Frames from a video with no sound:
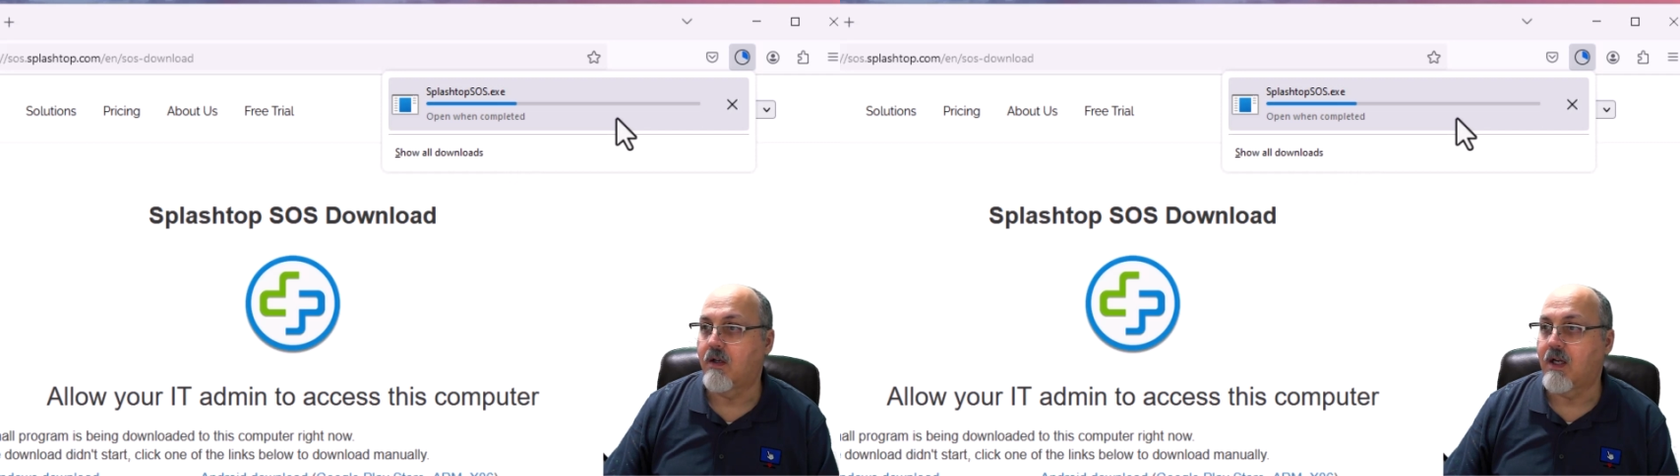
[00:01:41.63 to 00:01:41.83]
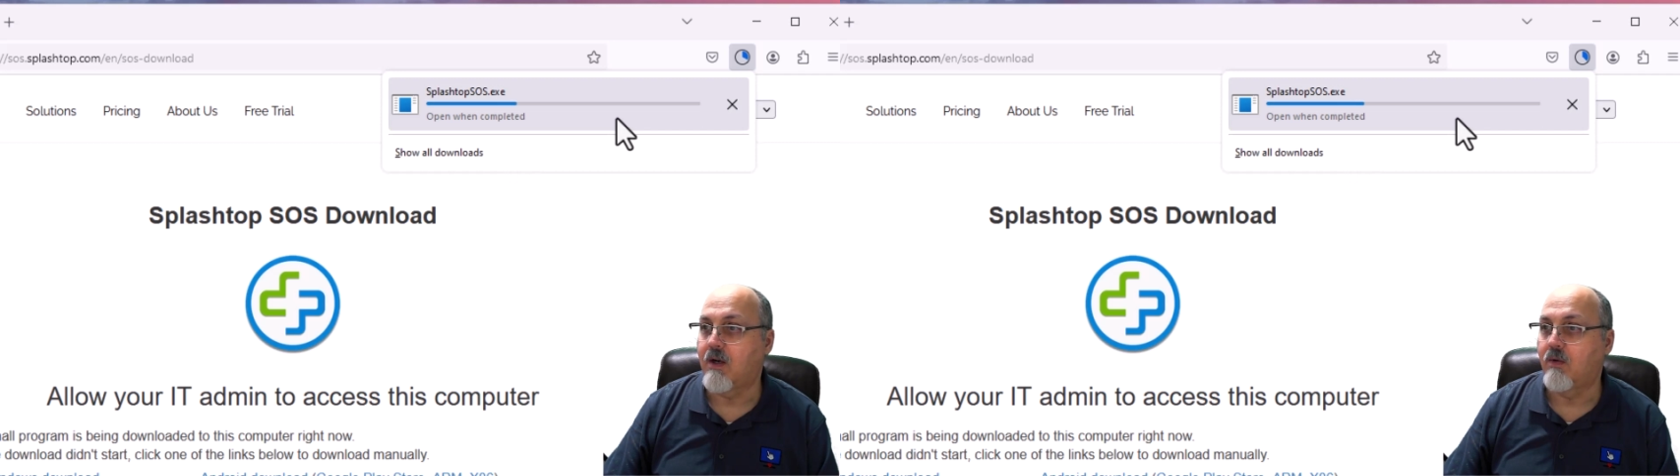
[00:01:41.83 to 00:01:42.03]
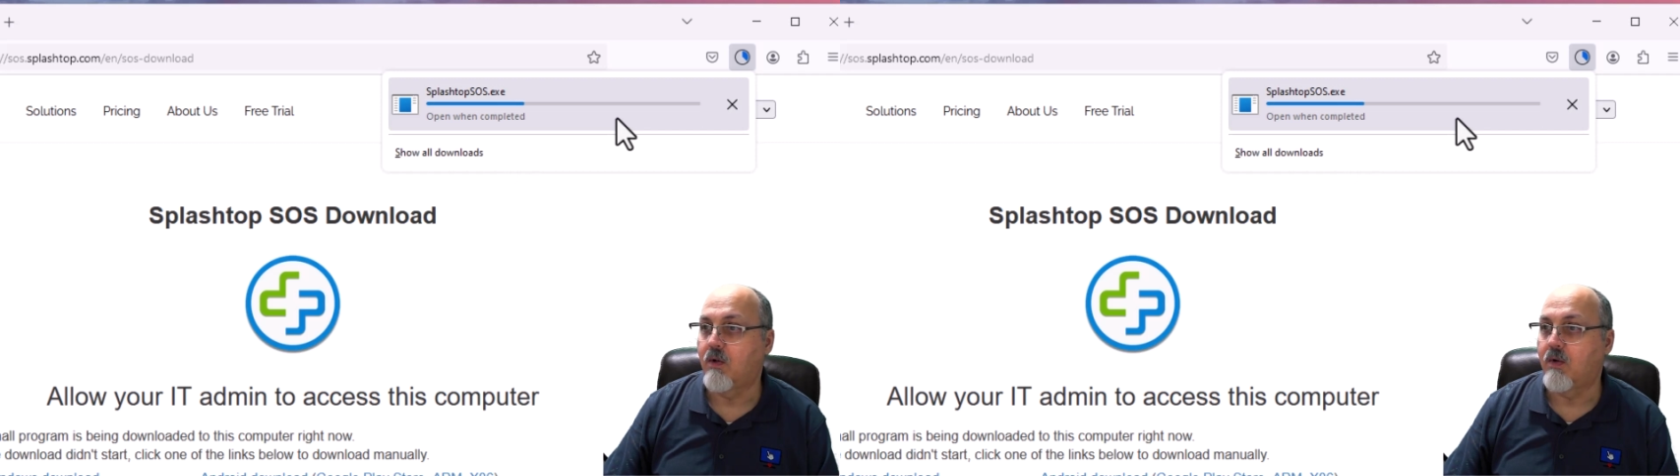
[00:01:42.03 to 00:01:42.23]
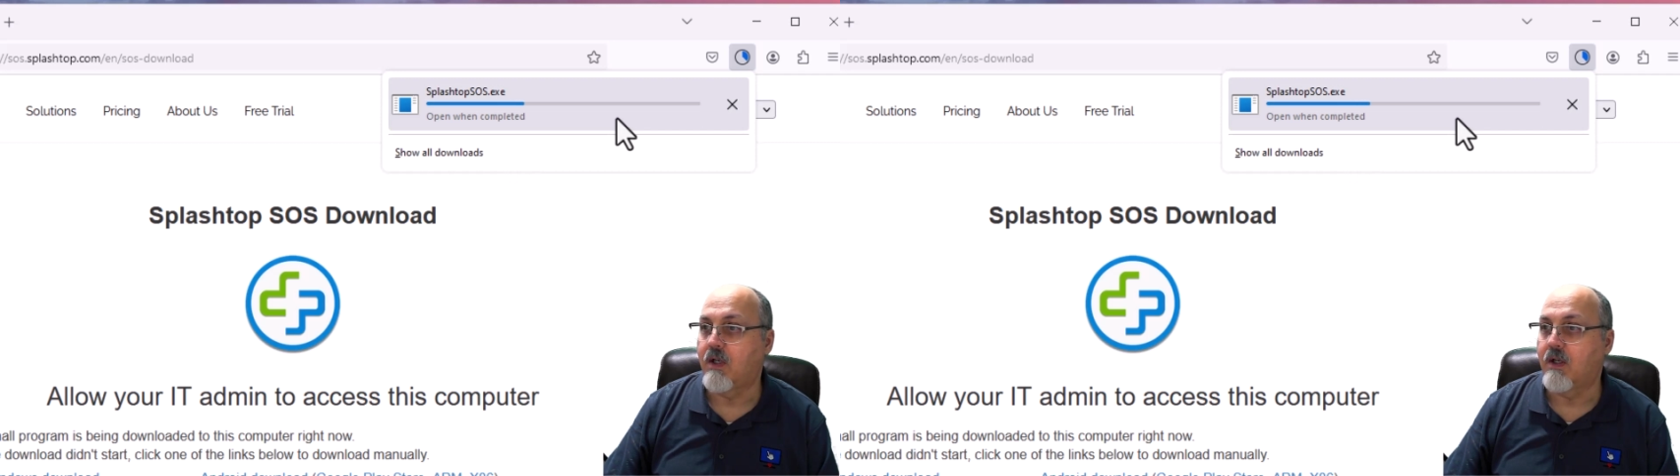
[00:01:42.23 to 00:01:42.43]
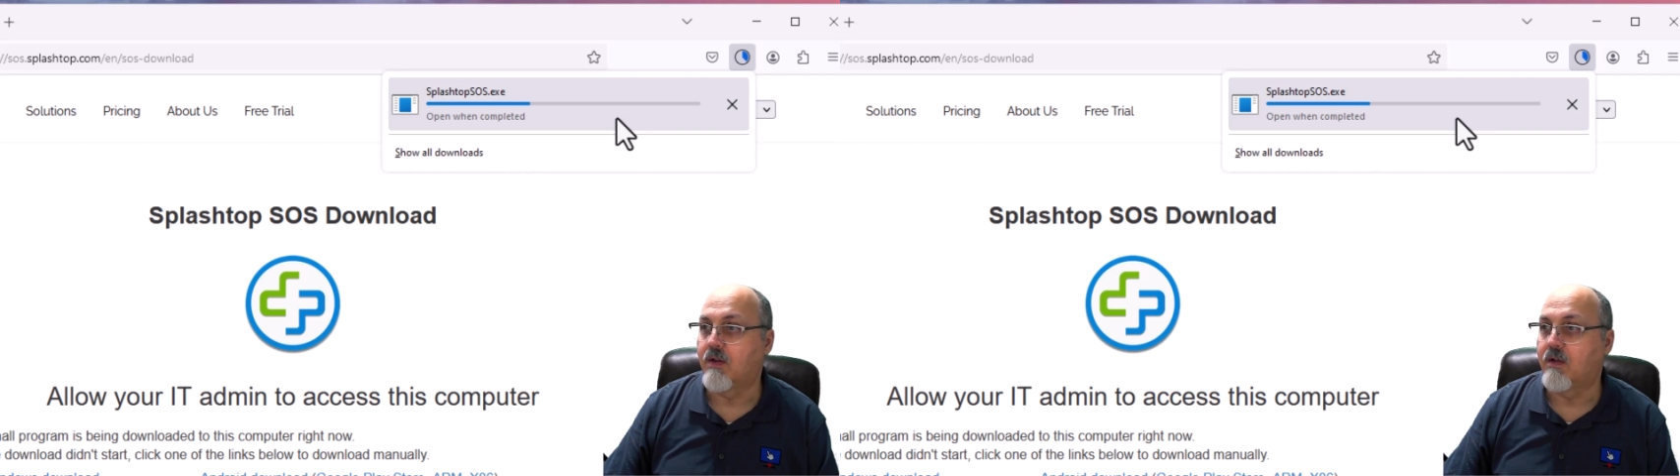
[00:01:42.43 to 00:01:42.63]

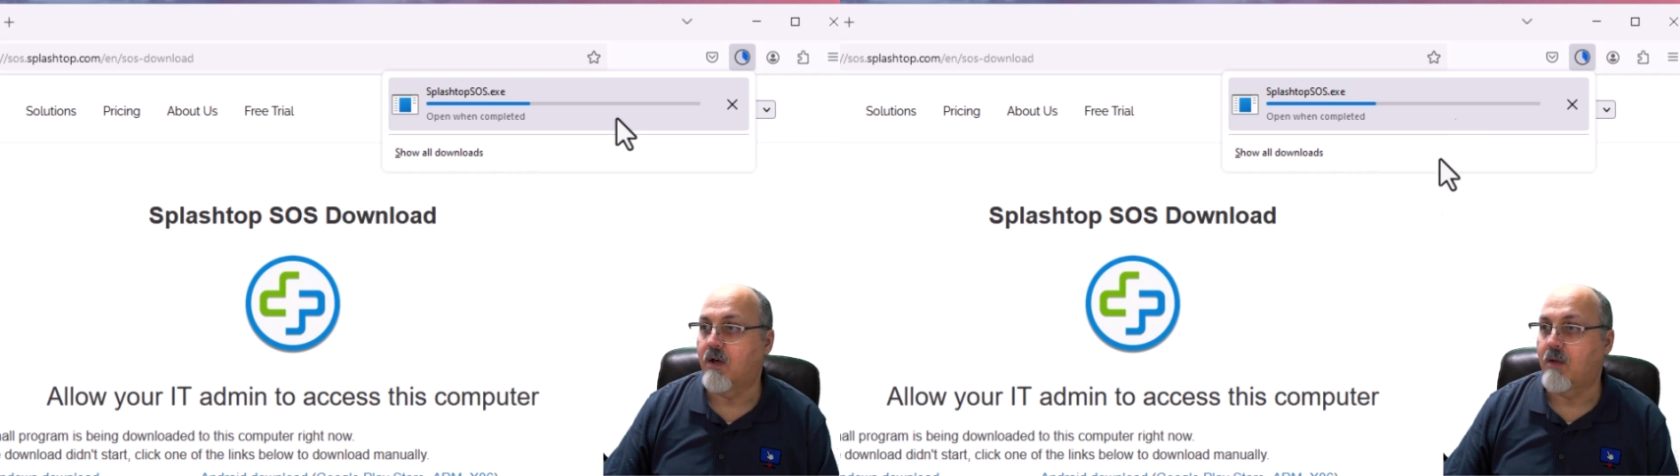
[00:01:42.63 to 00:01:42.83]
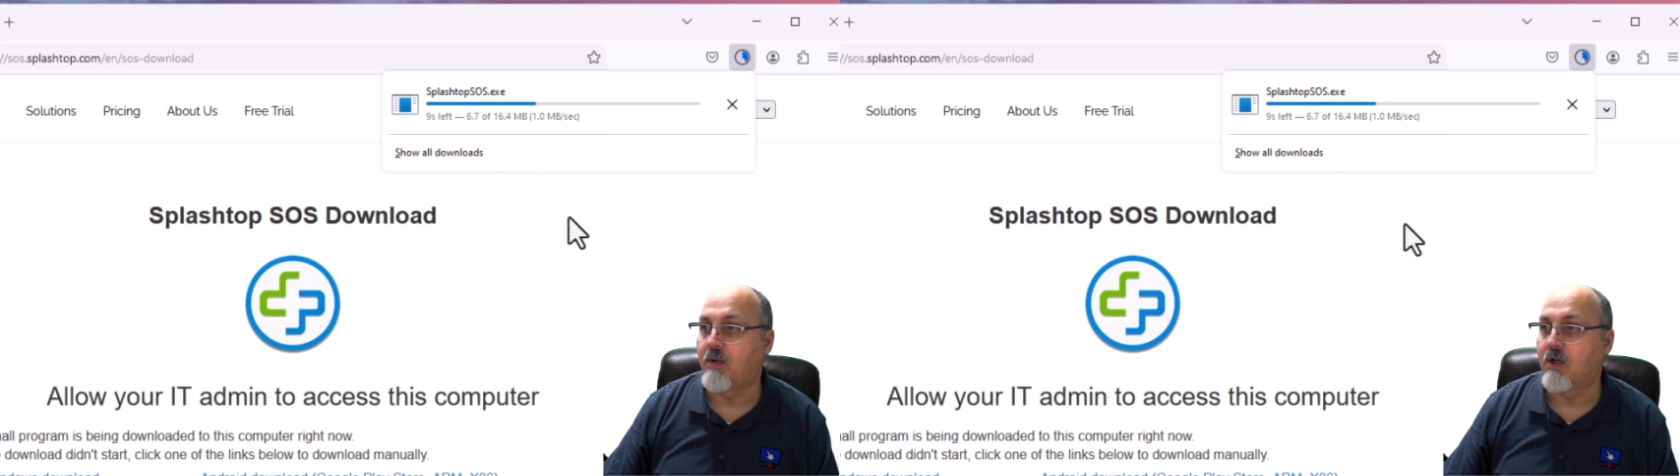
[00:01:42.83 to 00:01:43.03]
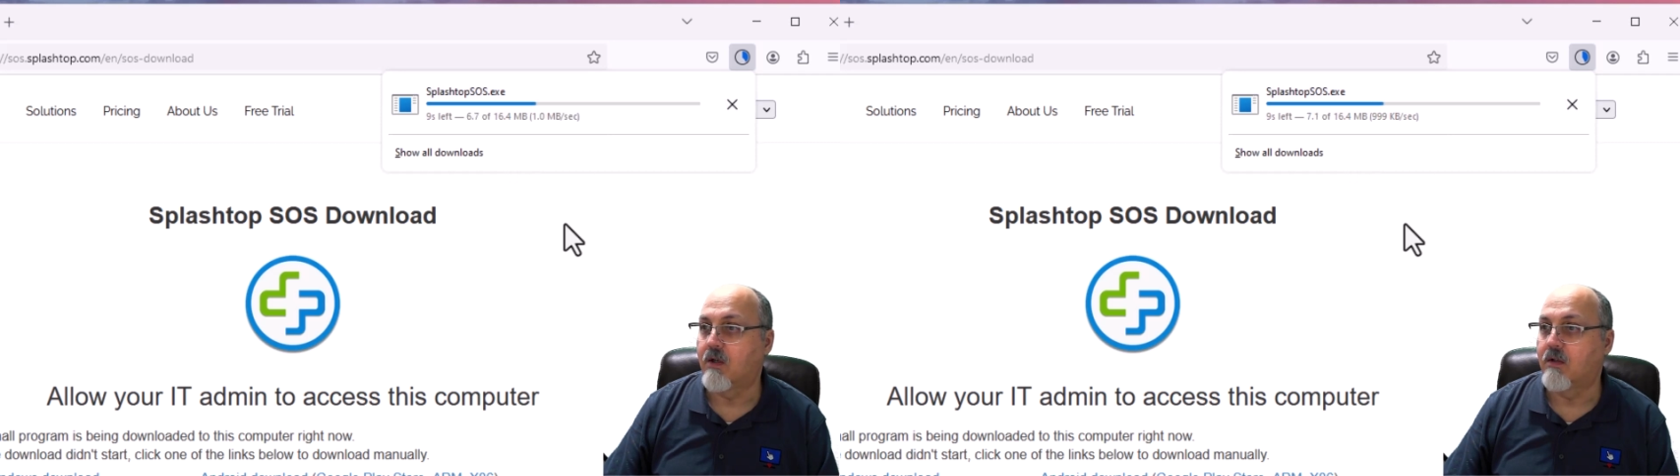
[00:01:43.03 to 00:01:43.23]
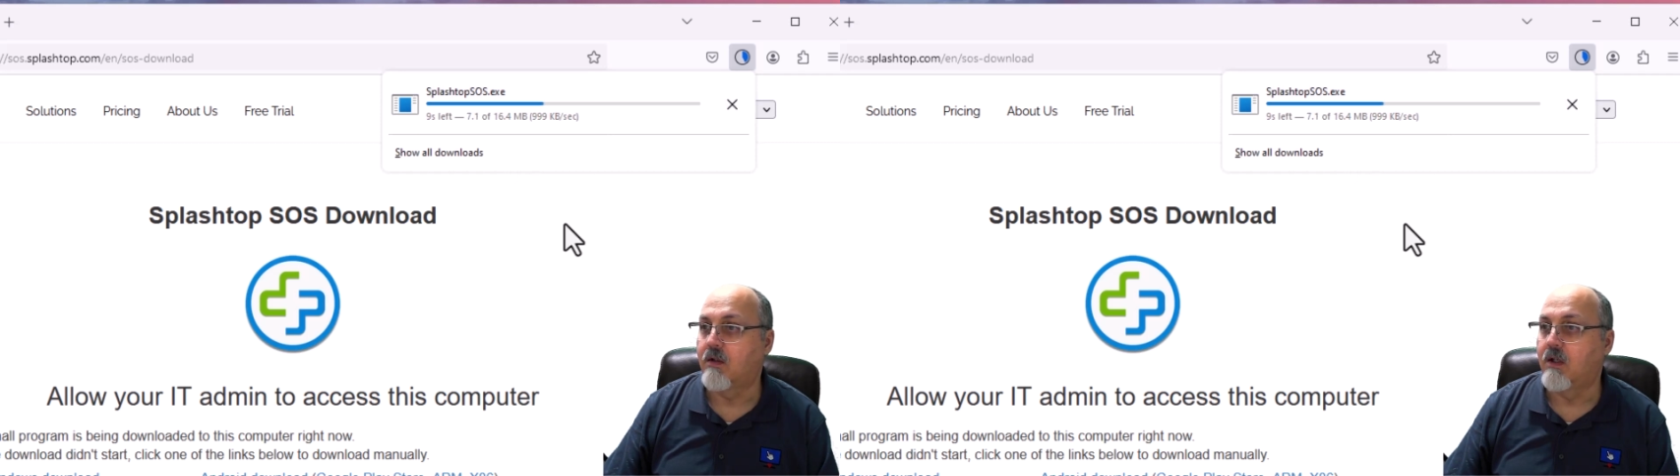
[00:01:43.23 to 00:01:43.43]
downloading at the top here.